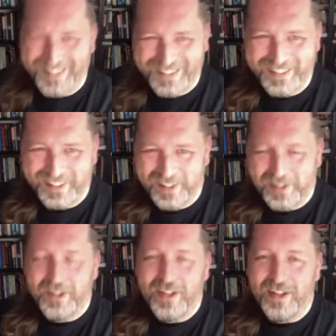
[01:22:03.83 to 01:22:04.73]
For
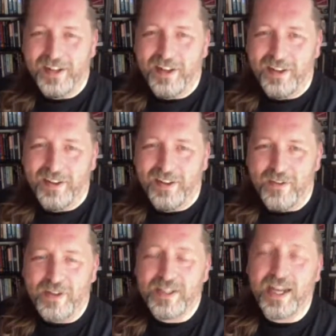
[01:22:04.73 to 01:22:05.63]

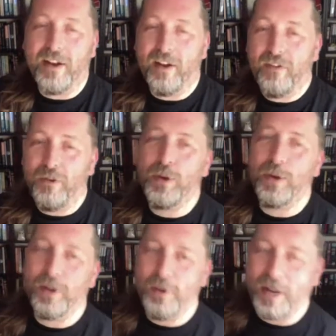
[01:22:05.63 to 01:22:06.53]
a second, I thought
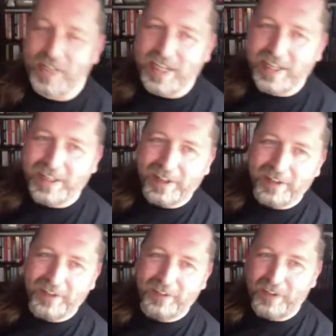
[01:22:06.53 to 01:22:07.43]
you actually
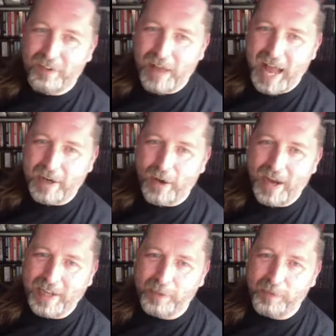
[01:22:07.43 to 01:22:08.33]
had
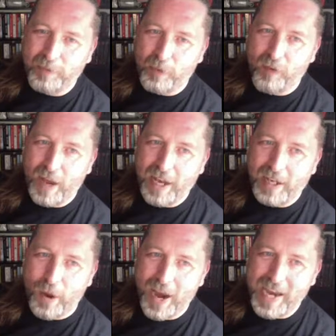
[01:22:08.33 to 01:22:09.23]
like some sort of like
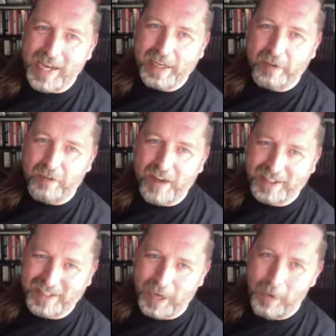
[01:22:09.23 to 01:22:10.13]
lightning
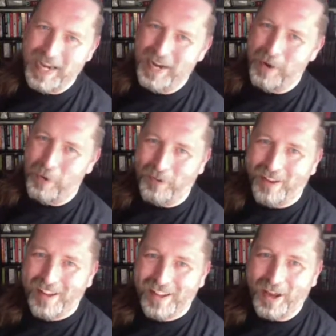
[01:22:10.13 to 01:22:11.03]
effect going on.
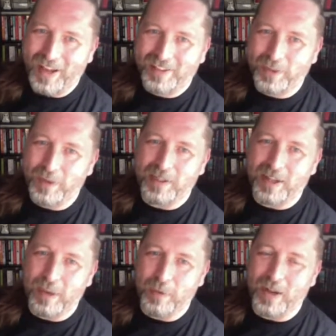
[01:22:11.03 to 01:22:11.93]
Like so,
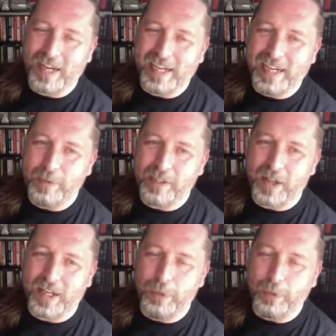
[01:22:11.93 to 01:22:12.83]
it was like
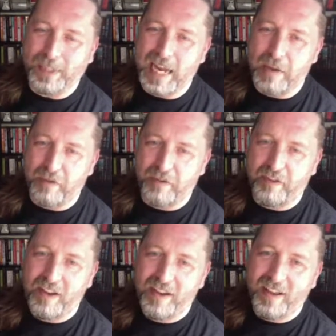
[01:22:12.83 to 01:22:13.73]
a little GIF.
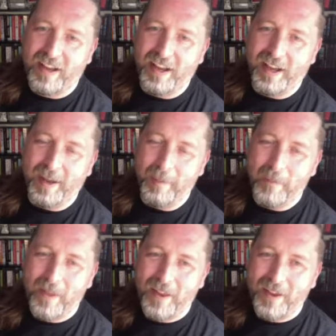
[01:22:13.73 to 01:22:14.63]

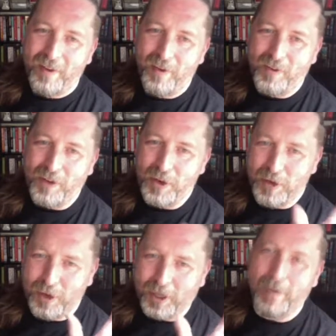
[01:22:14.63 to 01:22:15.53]
So you
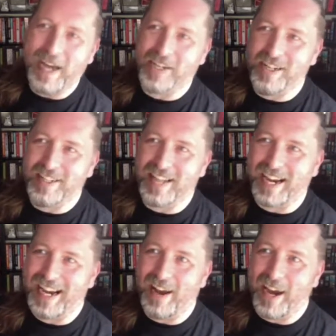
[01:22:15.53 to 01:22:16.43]
look at the picture and
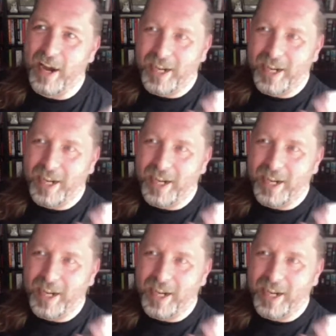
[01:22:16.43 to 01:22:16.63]
suddenly like